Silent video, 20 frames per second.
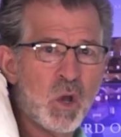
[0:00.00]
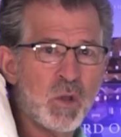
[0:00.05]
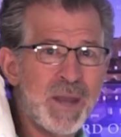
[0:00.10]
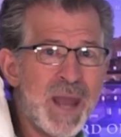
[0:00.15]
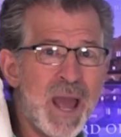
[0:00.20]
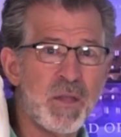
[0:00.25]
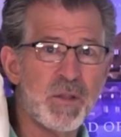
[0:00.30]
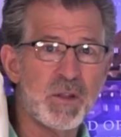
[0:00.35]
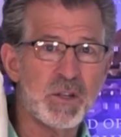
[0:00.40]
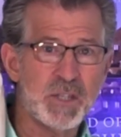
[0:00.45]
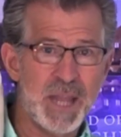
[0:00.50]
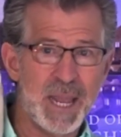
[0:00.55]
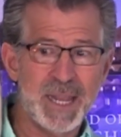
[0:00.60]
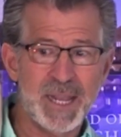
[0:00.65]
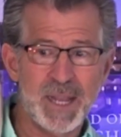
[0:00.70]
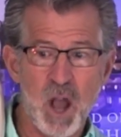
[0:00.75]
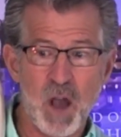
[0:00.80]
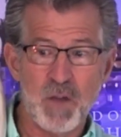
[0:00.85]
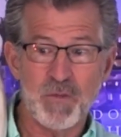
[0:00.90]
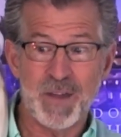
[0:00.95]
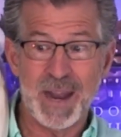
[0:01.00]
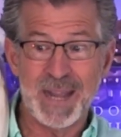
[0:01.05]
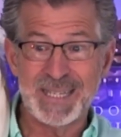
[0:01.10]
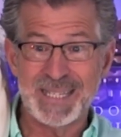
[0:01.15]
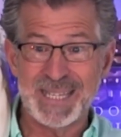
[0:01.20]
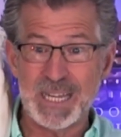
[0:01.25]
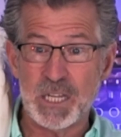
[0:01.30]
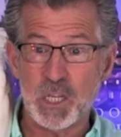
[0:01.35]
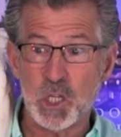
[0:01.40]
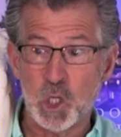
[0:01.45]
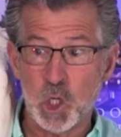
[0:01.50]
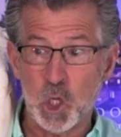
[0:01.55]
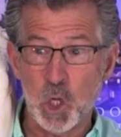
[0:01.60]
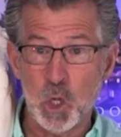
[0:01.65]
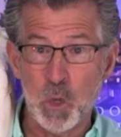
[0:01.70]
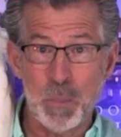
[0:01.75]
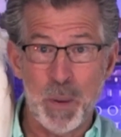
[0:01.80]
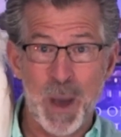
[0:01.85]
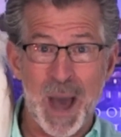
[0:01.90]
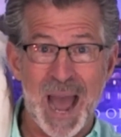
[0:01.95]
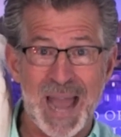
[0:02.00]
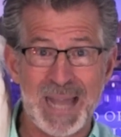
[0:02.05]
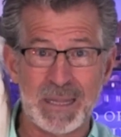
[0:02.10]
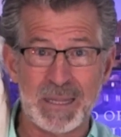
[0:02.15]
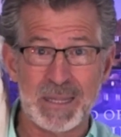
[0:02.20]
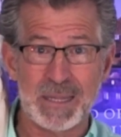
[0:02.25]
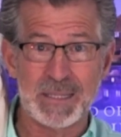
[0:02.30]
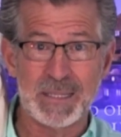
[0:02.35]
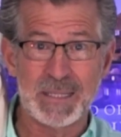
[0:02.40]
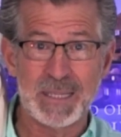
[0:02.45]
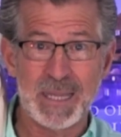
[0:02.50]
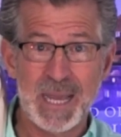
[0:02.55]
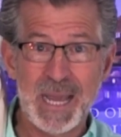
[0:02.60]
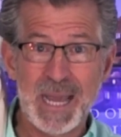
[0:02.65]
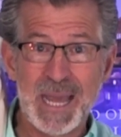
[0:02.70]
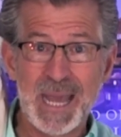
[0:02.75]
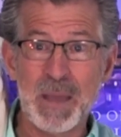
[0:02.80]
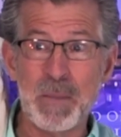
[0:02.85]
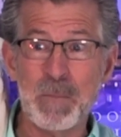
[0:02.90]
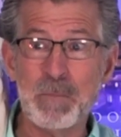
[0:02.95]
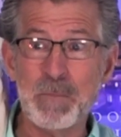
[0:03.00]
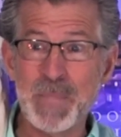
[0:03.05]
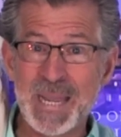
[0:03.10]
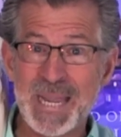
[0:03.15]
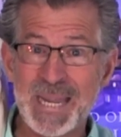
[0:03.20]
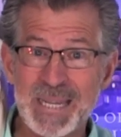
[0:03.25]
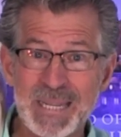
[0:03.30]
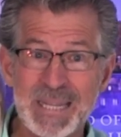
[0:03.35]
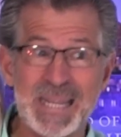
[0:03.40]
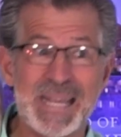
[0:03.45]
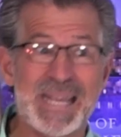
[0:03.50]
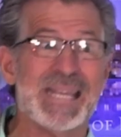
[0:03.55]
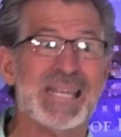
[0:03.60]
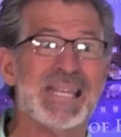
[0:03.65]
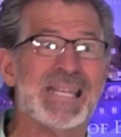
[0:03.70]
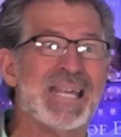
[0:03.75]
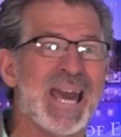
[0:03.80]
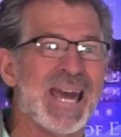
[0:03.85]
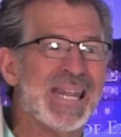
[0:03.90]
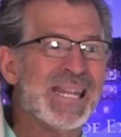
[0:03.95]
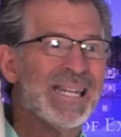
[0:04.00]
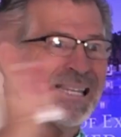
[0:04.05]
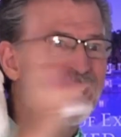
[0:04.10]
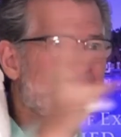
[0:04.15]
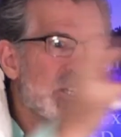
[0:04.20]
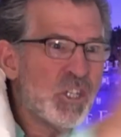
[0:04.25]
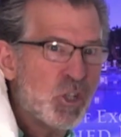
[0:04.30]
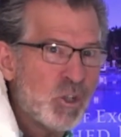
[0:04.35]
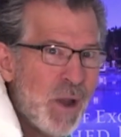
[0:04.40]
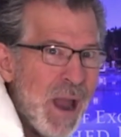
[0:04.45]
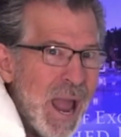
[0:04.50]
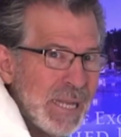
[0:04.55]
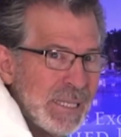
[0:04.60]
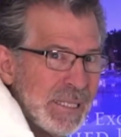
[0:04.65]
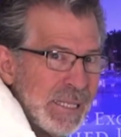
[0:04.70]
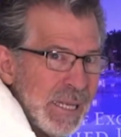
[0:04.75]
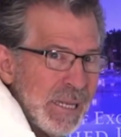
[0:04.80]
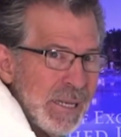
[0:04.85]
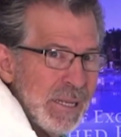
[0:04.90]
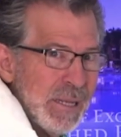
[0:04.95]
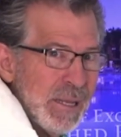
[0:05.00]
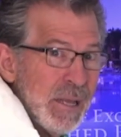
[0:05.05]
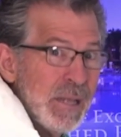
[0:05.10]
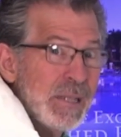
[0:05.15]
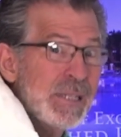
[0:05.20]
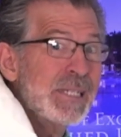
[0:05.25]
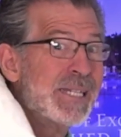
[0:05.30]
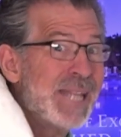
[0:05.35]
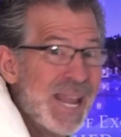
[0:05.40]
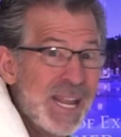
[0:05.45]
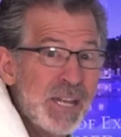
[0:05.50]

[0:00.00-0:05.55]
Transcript: So now they're taking off, and I see two pilots immediately getting distracted,